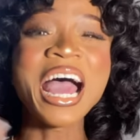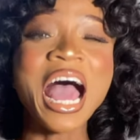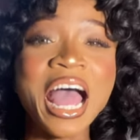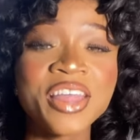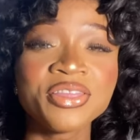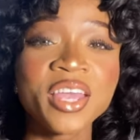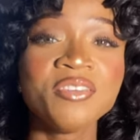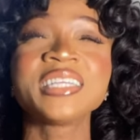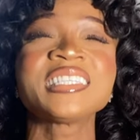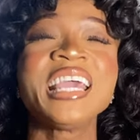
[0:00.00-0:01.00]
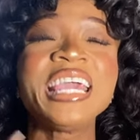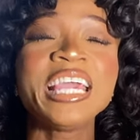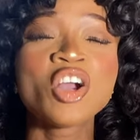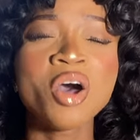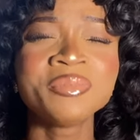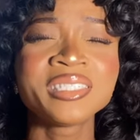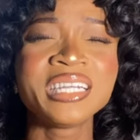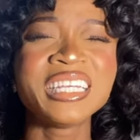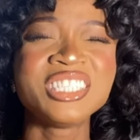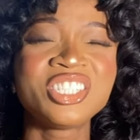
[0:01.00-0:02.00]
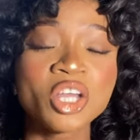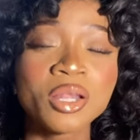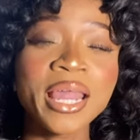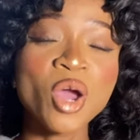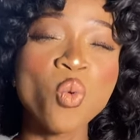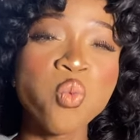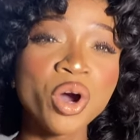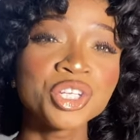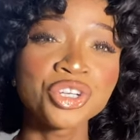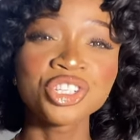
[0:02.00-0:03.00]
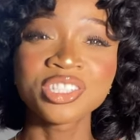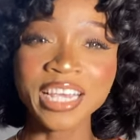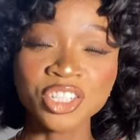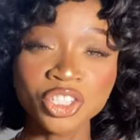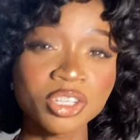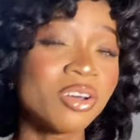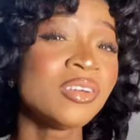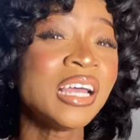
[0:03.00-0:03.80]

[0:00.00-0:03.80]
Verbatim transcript: and then it comes in a gel-like watery texture.